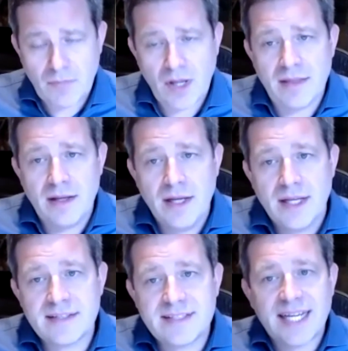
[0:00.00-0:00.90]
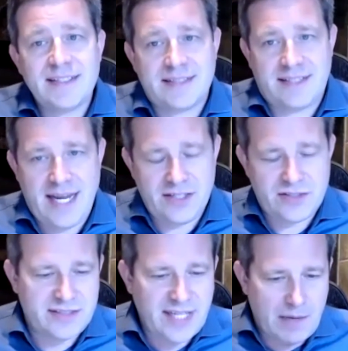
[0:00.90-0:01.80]
the, the second stage,
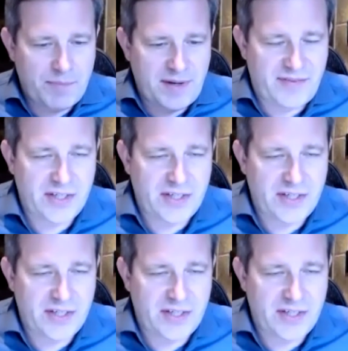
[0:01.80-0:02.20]
the second big